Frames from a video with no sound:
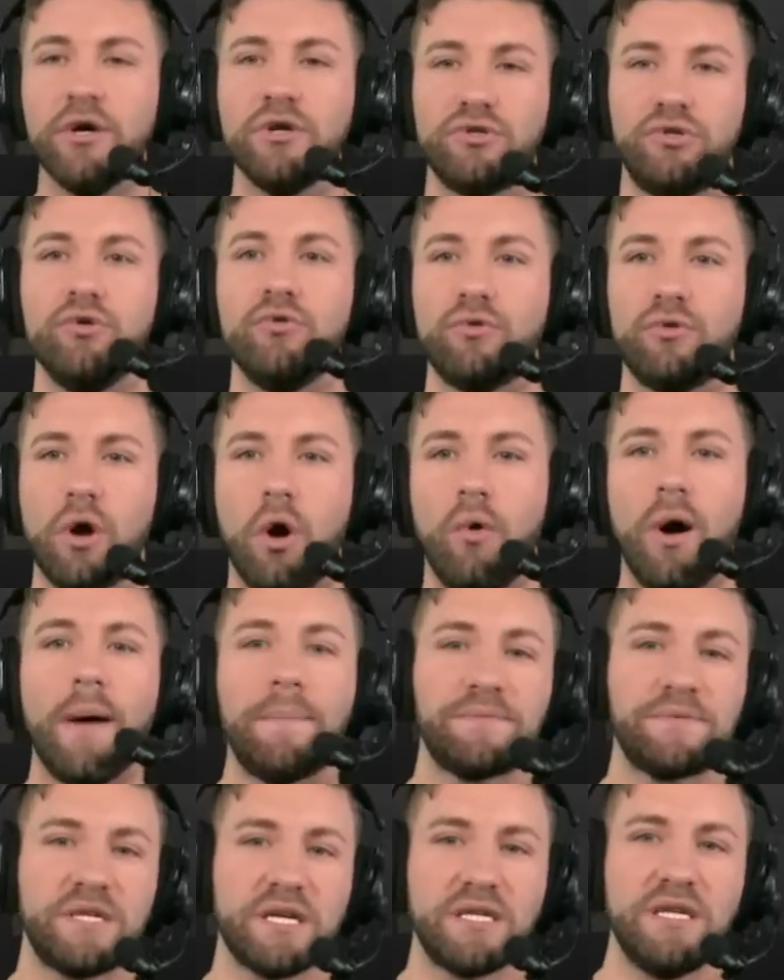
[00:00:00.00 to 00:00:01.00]
do go
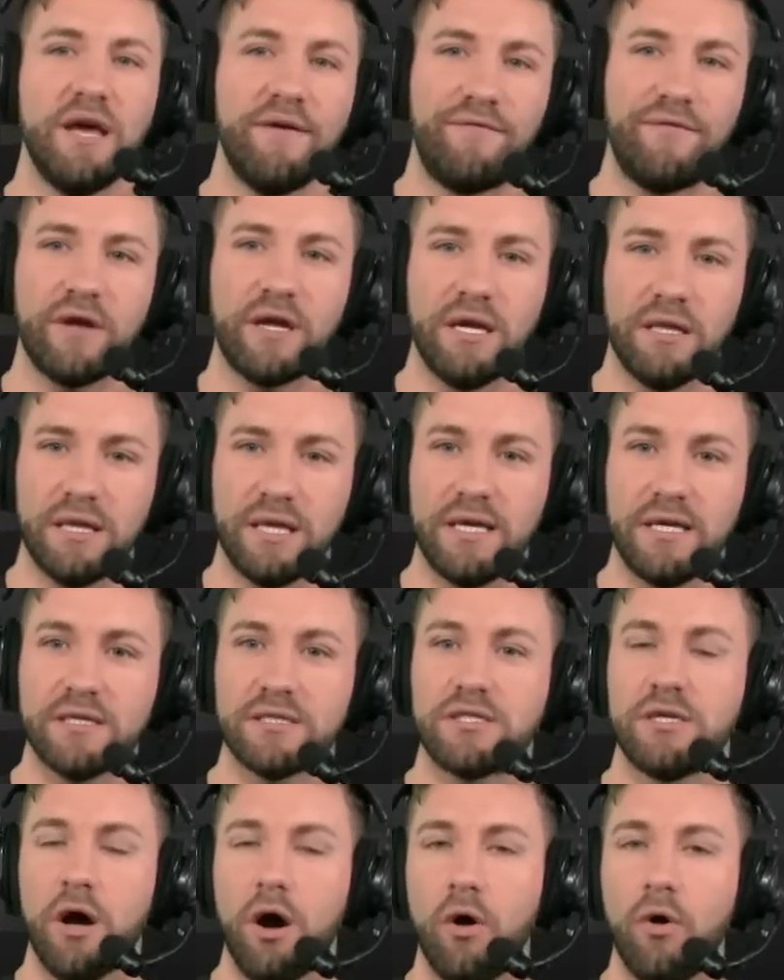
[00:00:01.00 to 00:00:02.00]
up significantly.
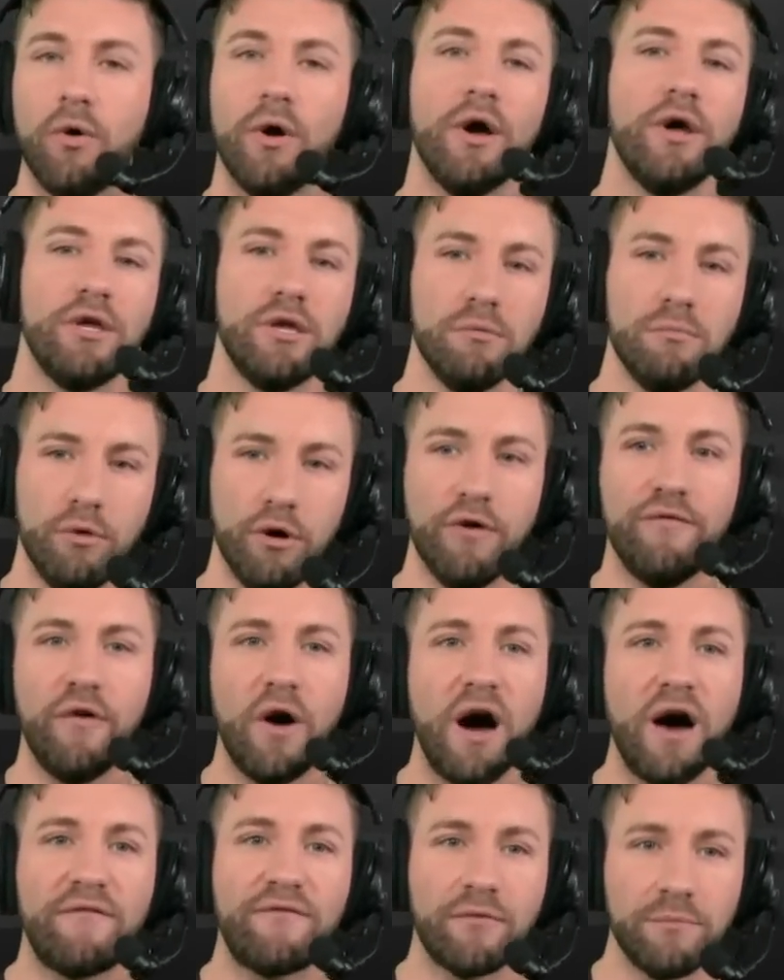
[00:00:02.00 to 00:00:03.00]
So you move
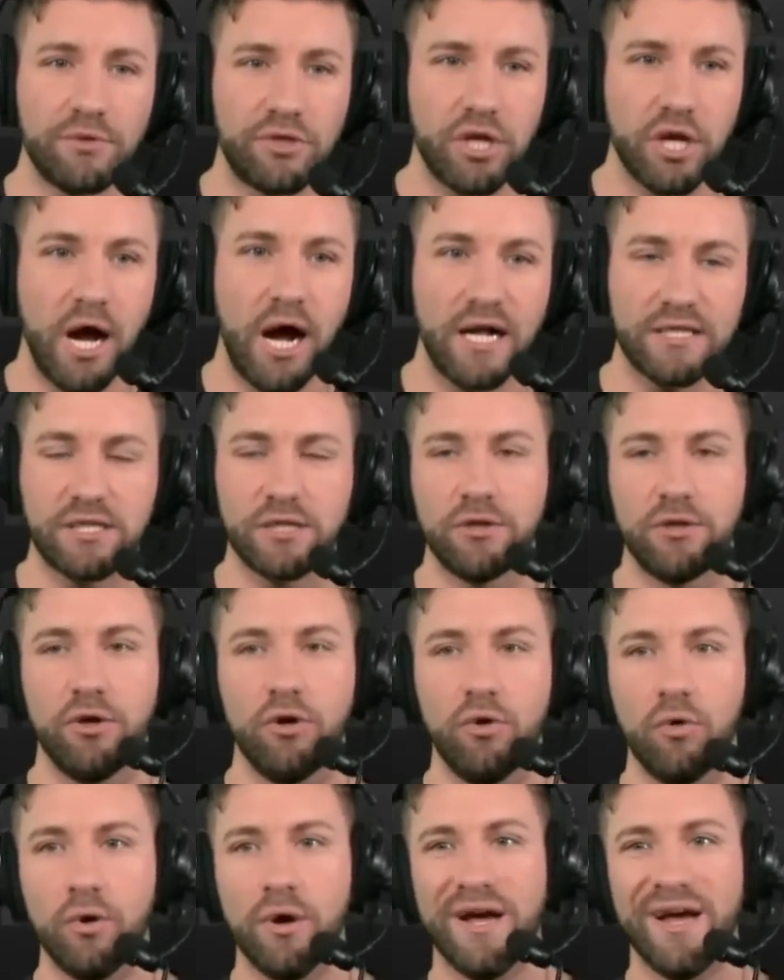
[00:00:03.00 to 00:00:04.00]
on from Johnson,
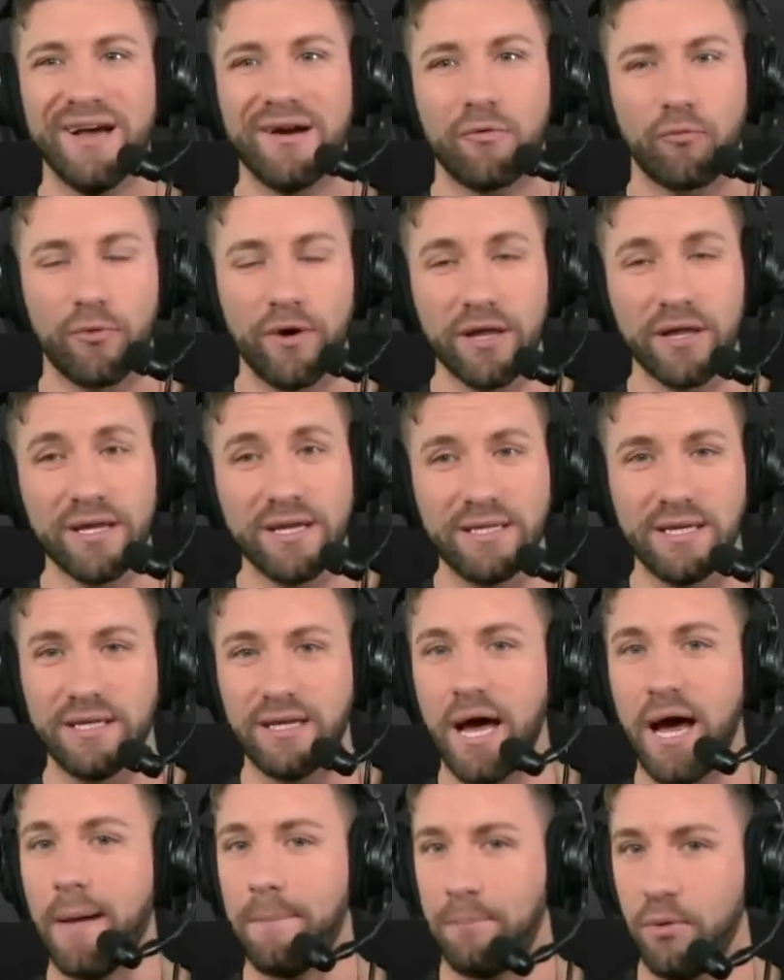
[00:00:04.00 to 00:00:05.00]
who really did
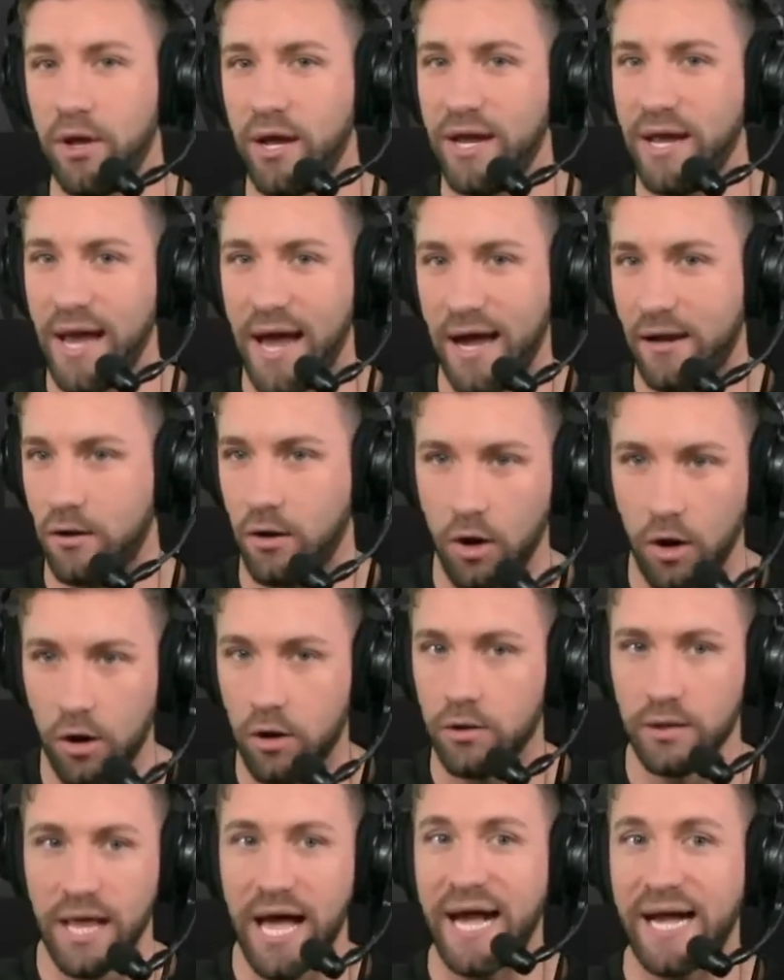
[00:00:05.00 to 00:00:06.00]
not play at
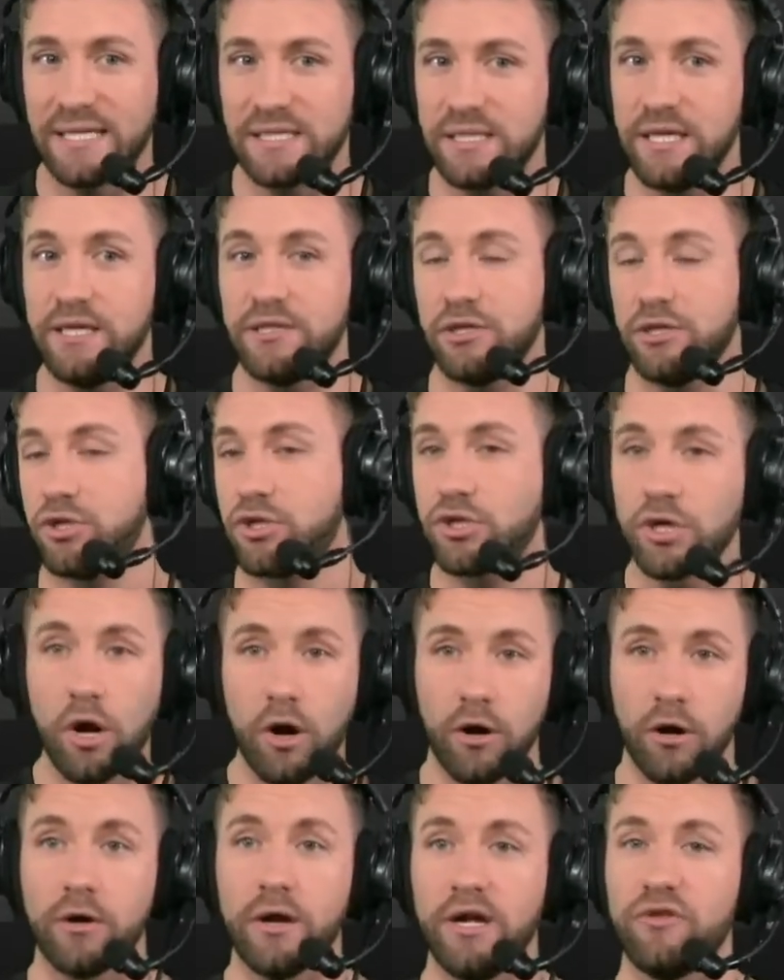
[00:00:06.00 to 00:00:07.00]
all last season.
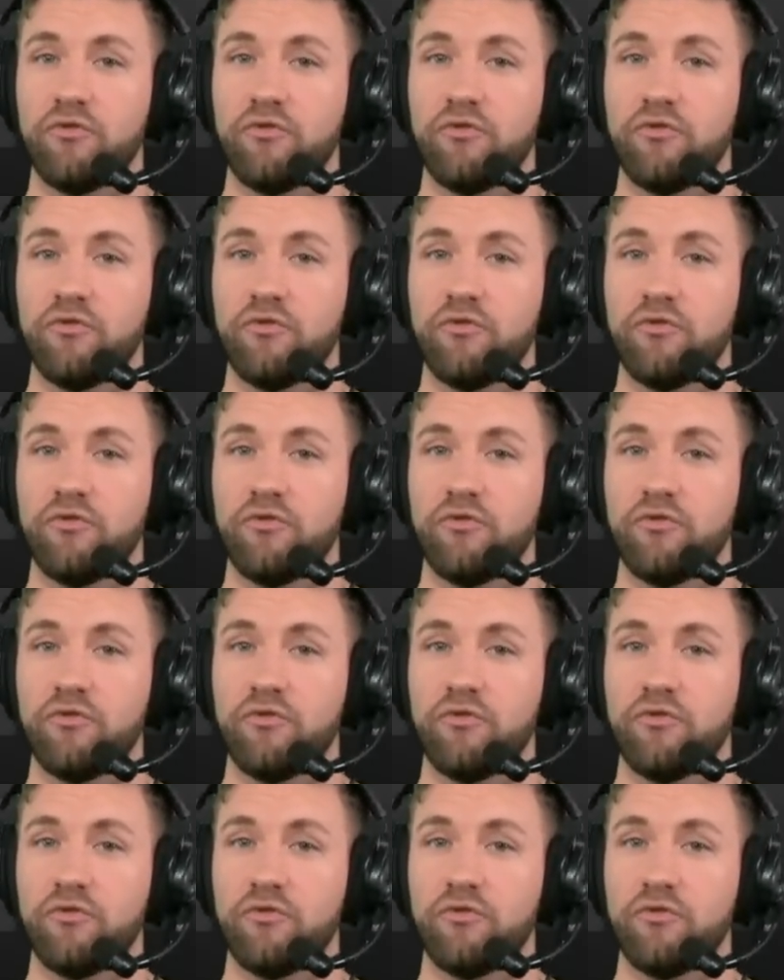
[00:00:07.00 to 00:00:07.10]
Sure, in